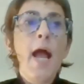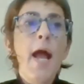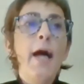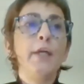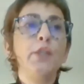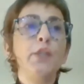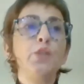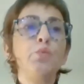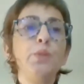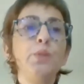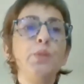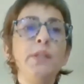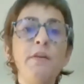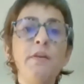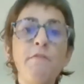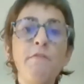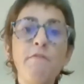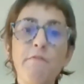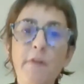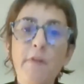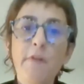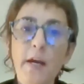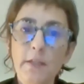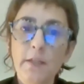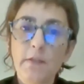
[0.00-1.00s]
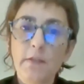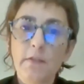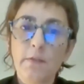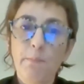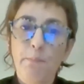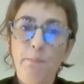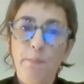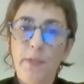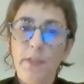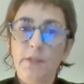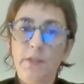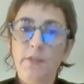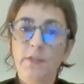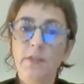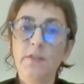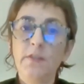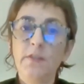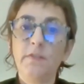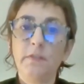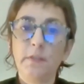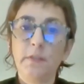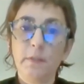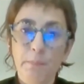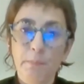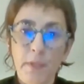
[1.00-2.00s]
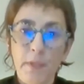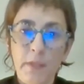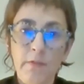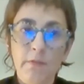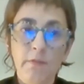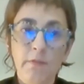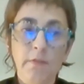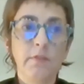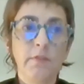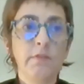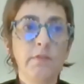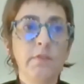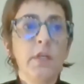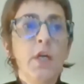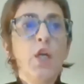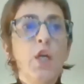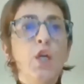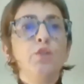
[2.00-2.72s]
And we invite the participants